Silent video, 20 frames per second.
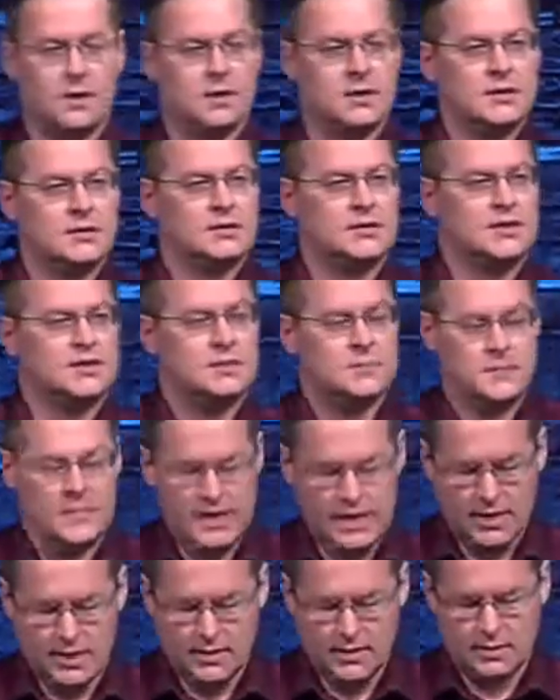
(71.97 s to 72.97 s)
This doesn't
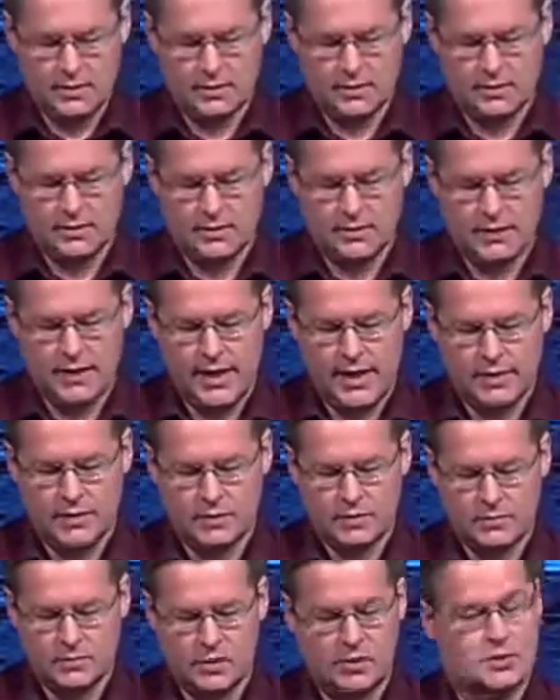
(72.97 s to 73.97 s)
mean that
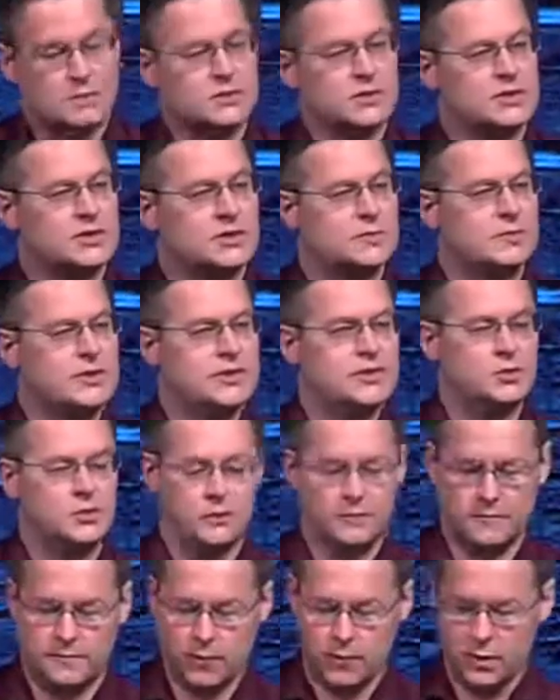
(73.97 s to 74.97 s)
Muslims are simply
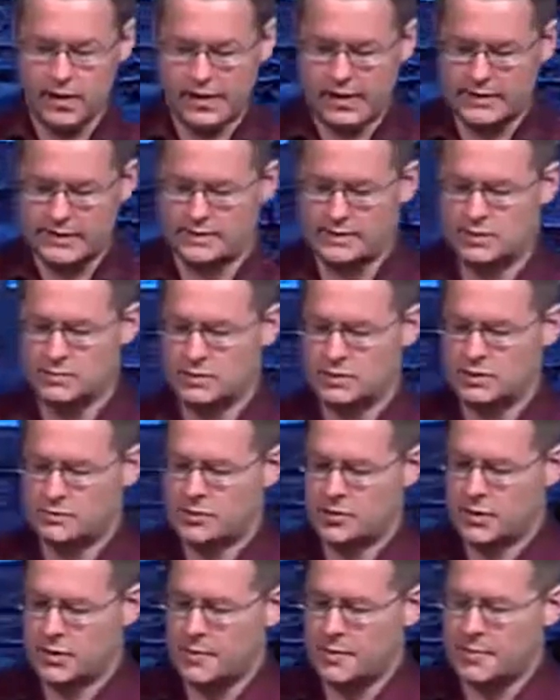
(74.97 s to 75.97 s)
to avoid us.
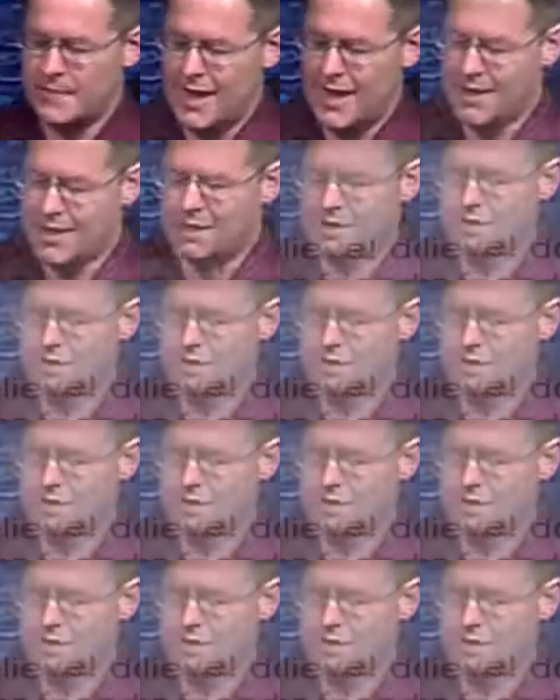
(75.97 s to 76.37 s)
Muslims are commanded